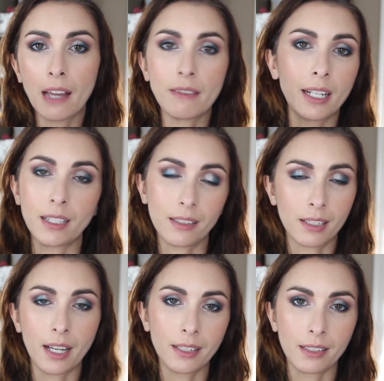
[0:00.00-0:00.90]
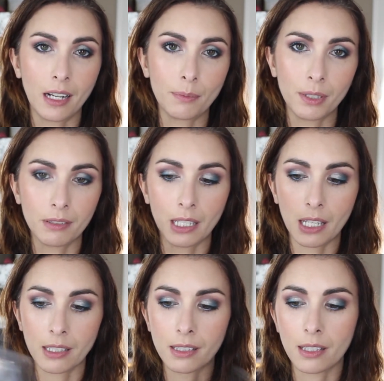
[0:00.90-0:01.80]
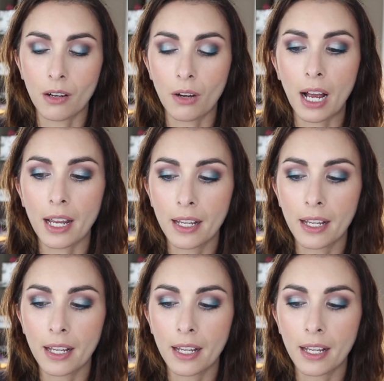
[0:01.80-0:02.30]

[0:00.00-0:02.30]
and then I just kind of stopped using it. So